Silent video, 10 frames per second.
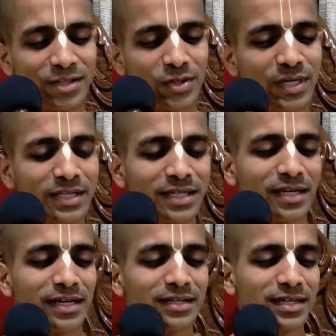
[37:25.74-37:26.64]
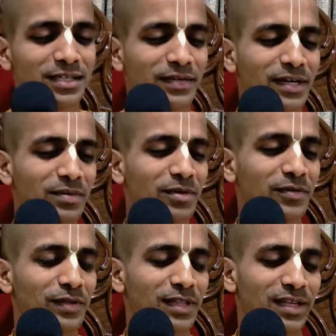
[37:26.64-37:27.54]
Sri Rasika, he says a very
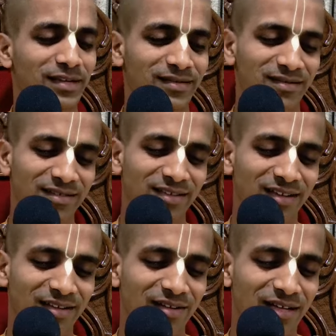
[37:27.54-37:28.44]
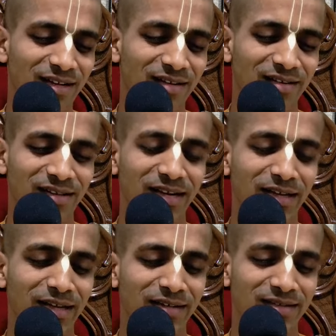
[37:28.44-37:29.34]
beautiful thing. I thought I'll
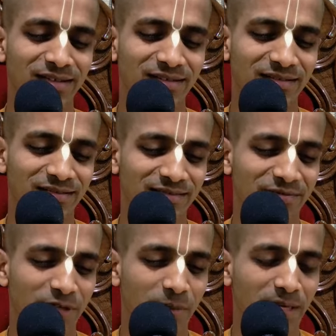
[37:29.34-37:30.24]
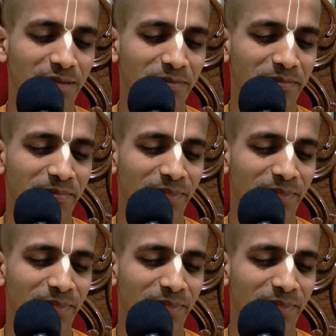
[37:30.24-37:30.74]
read that verbatim.